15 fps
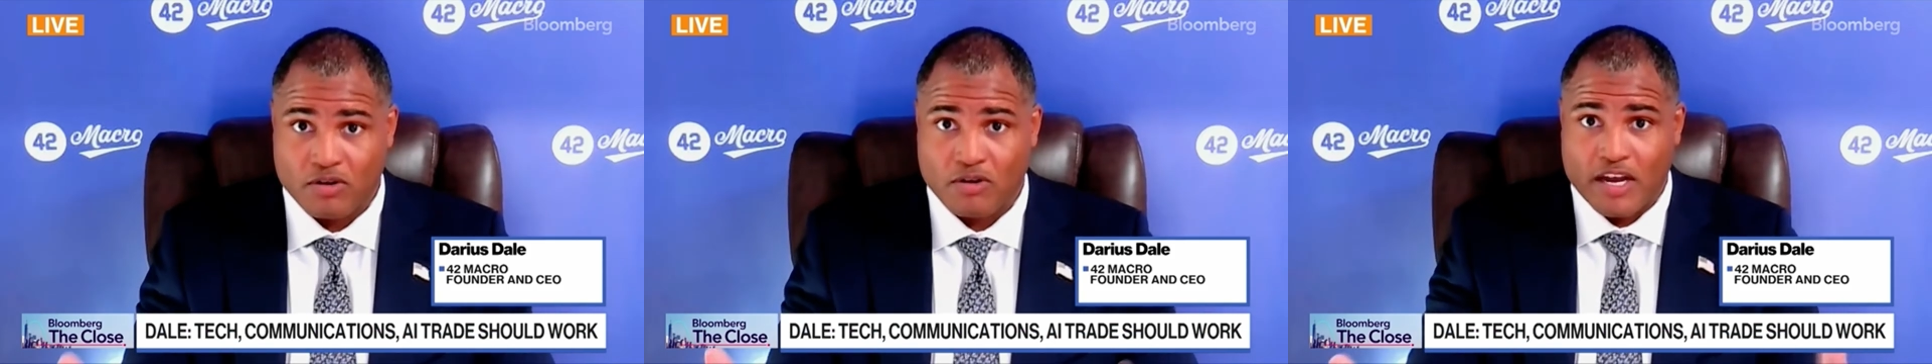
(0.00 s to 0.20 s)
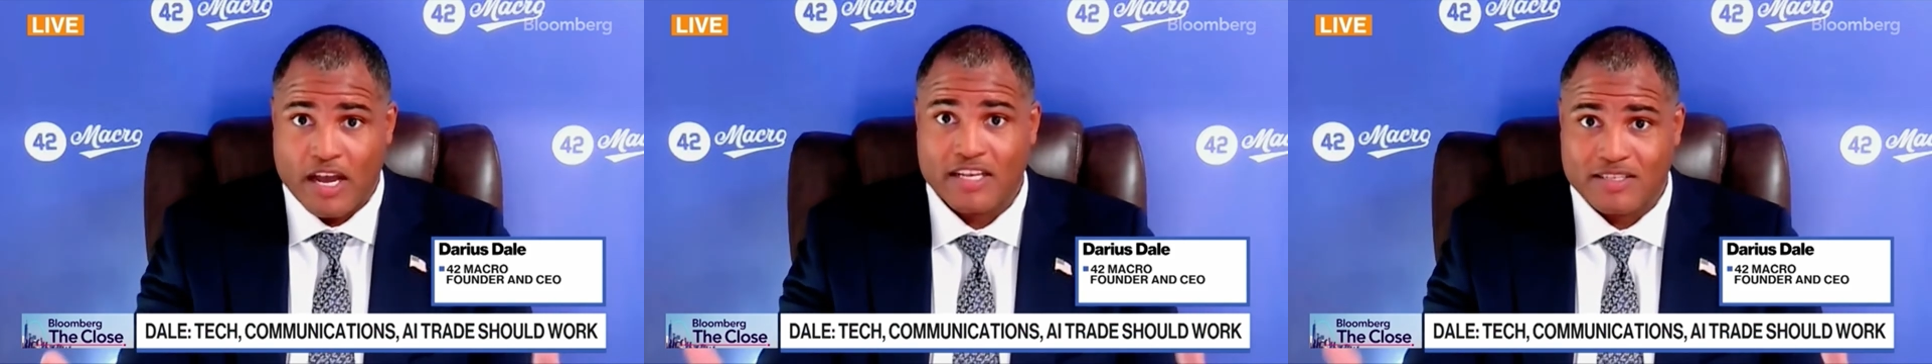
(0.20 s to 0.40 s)

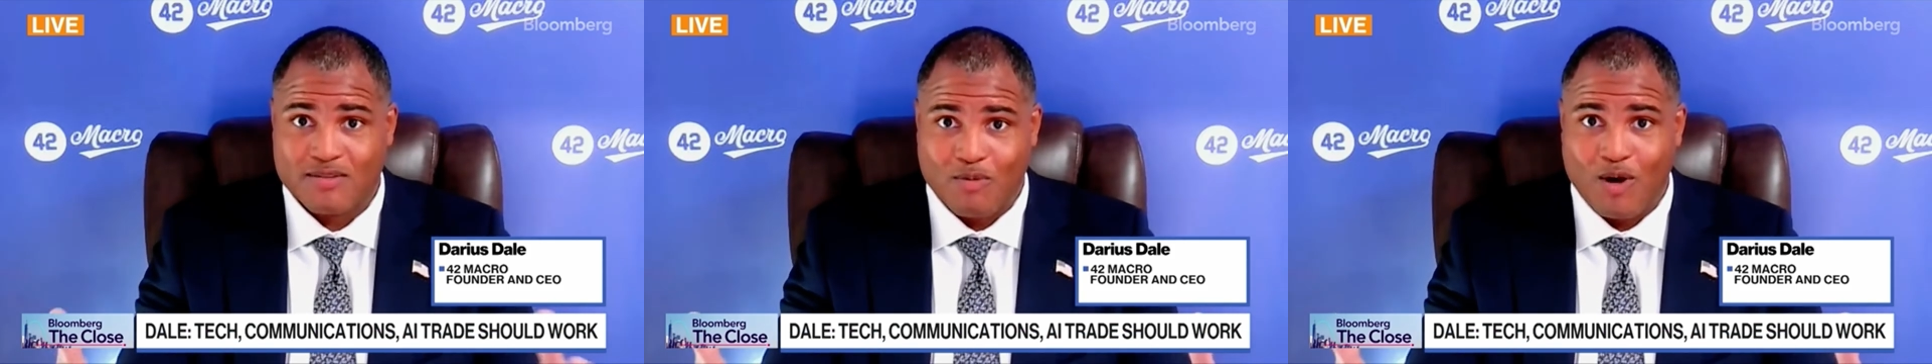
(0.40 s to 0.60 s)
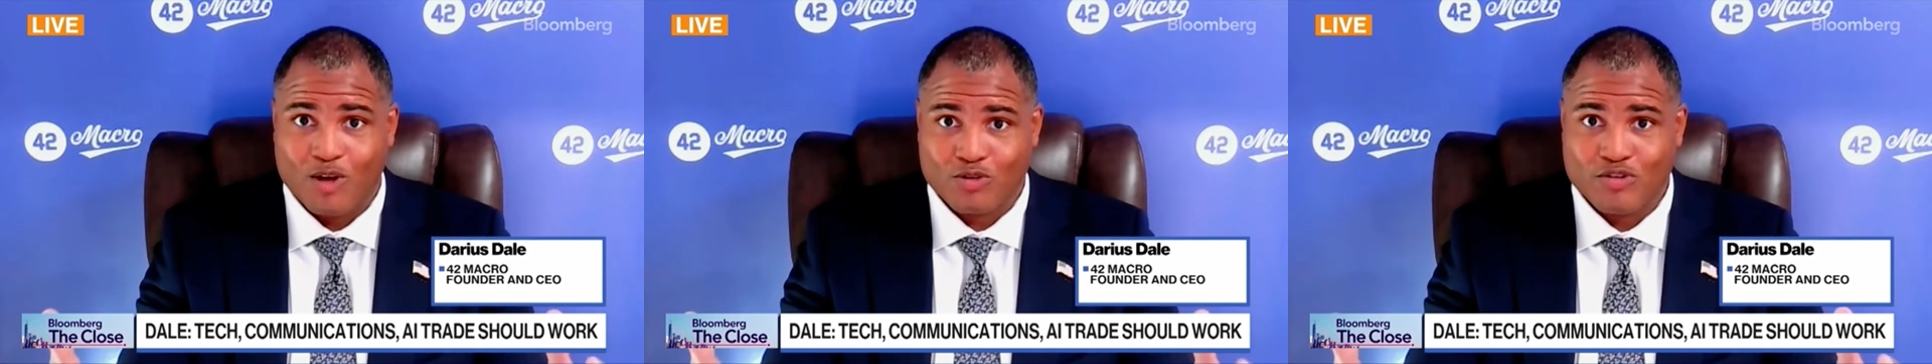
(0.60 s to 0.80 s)
your guys,
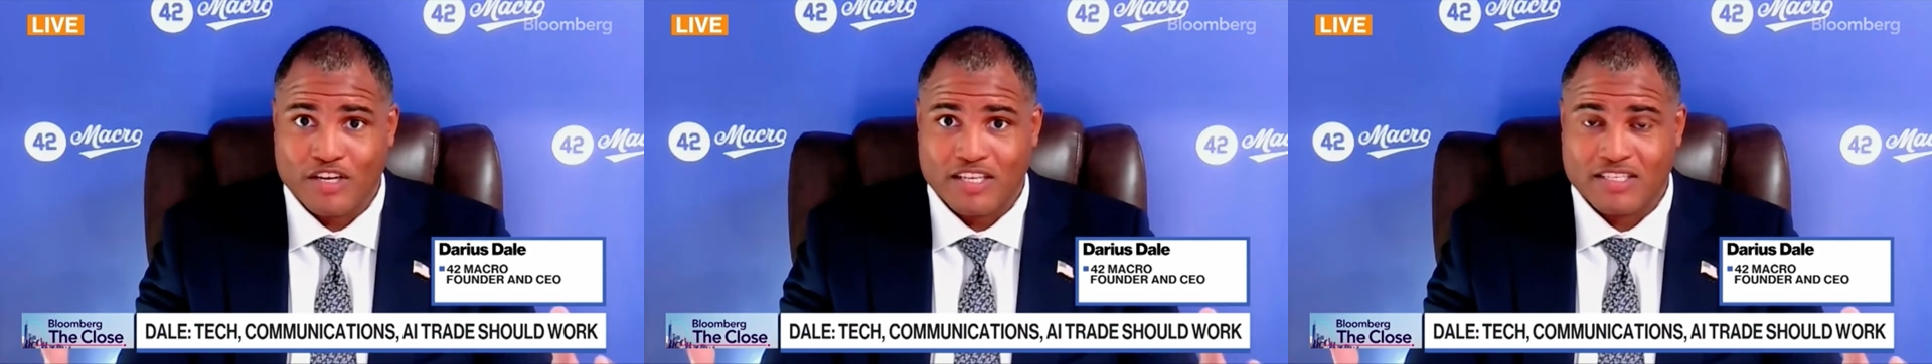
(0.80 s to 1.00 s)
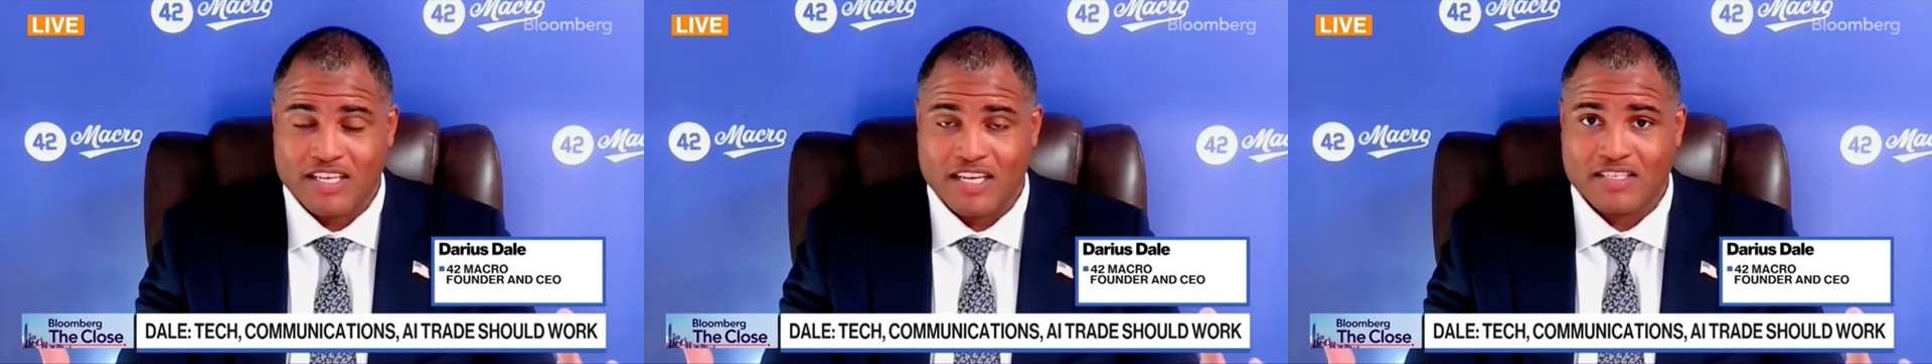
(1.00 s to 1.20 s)
the Wall
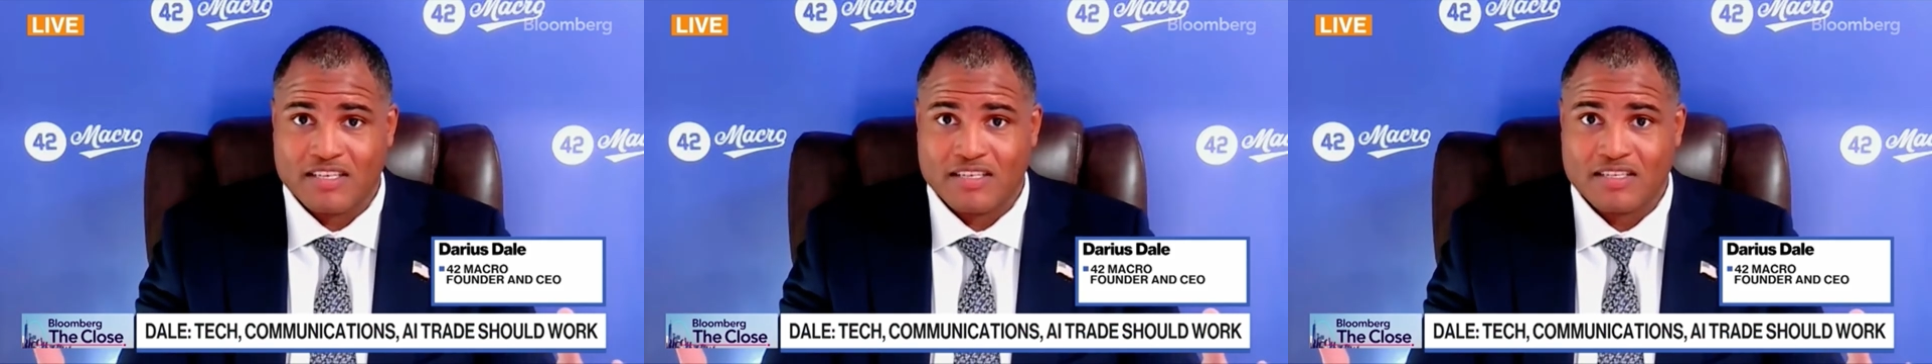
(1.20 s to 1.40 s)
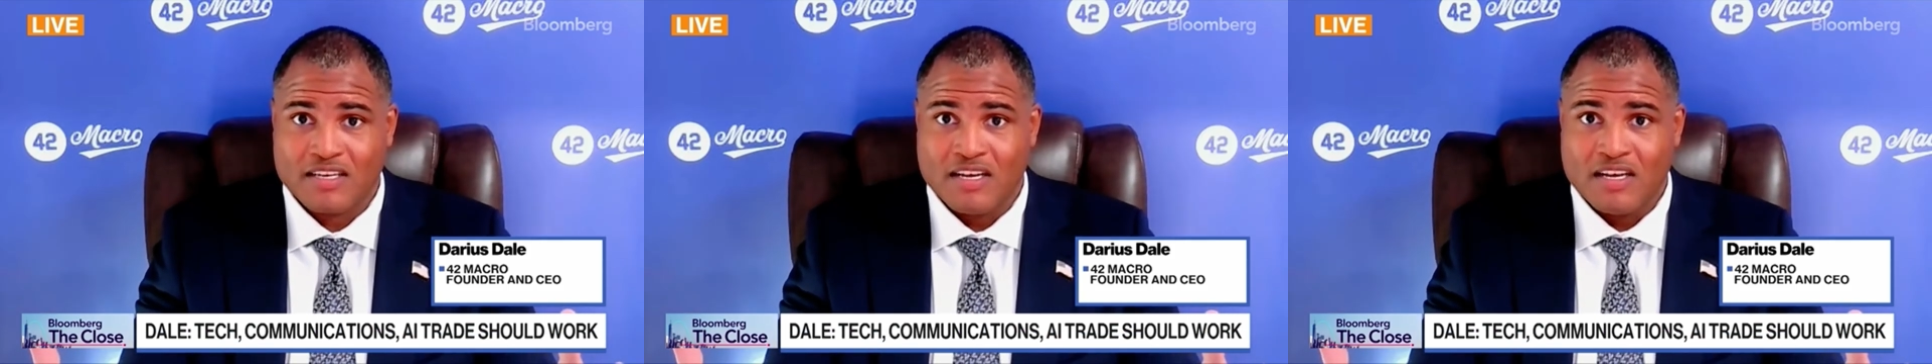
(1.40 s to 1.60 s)
Street
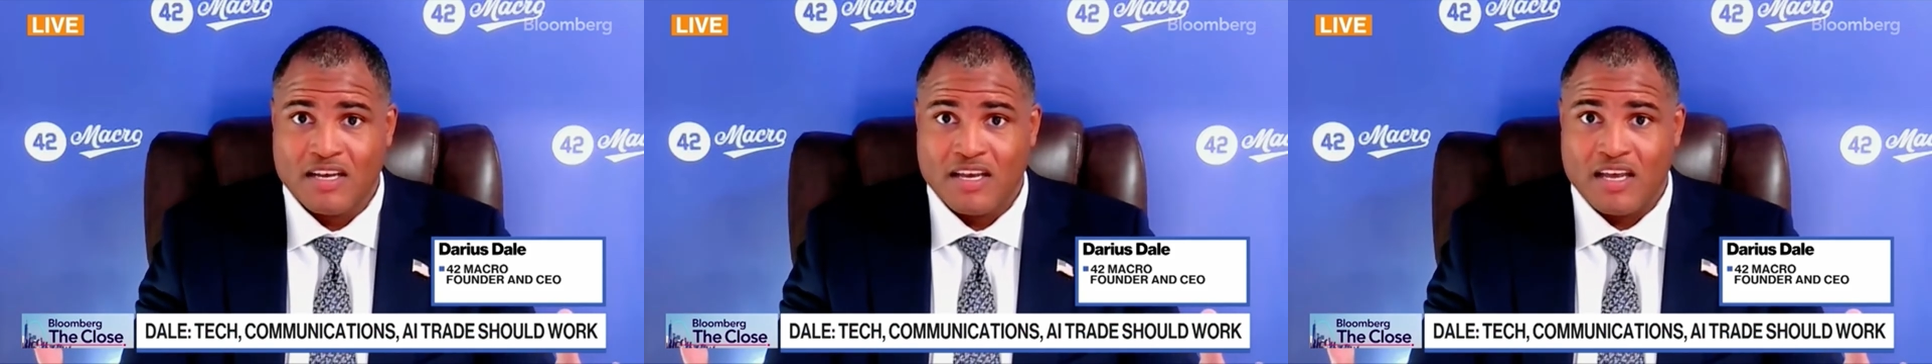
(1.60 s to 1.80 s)
consensus,